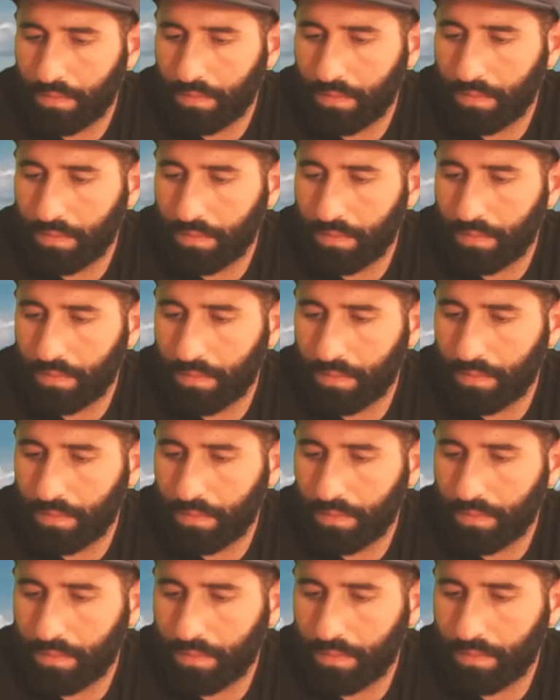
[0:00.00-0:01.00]

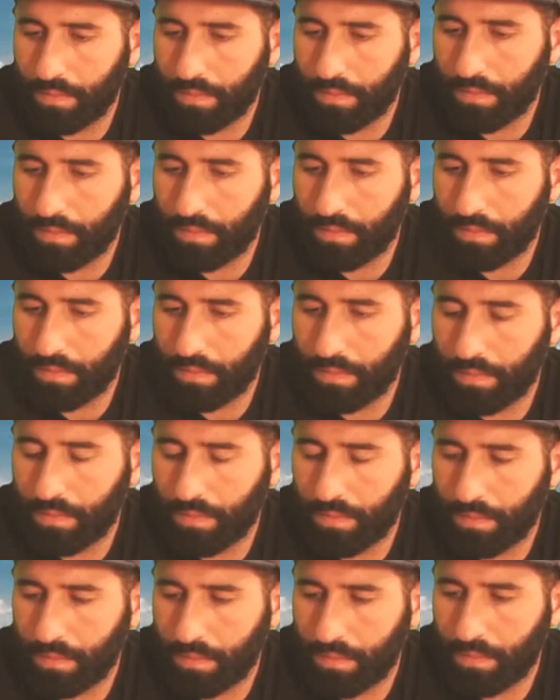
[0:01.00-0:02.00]

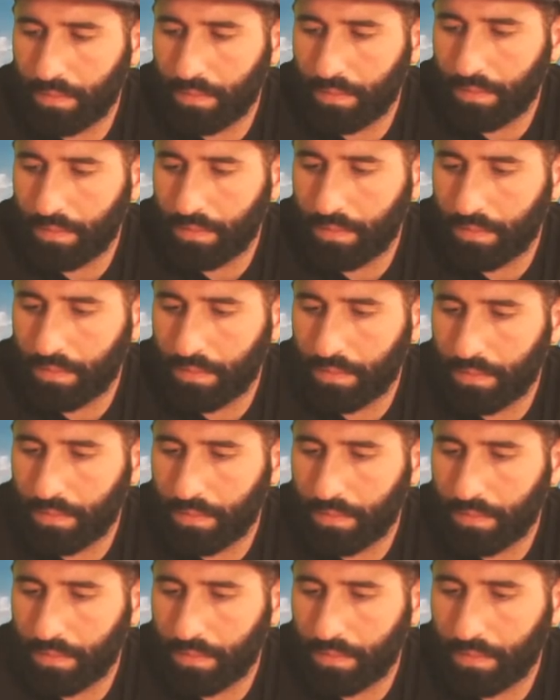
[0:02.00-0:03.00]

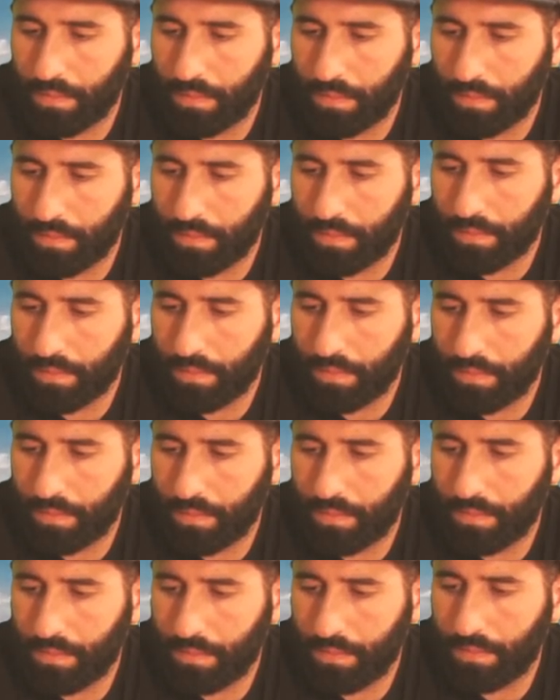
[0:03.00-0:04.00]

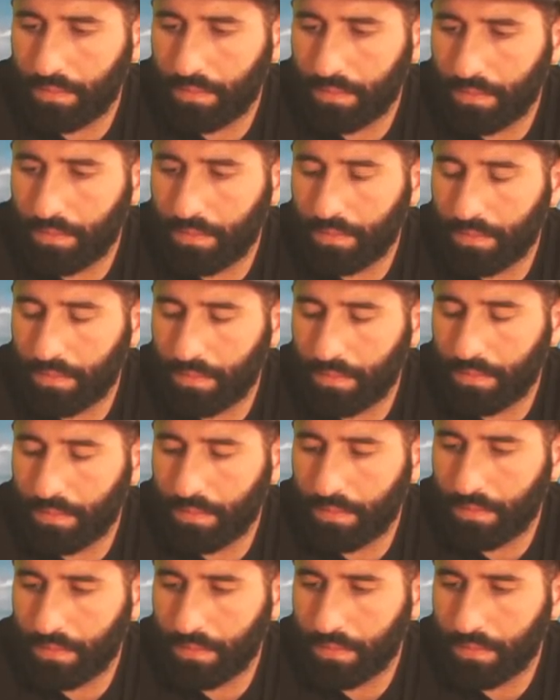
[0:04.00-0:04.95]
[no speech]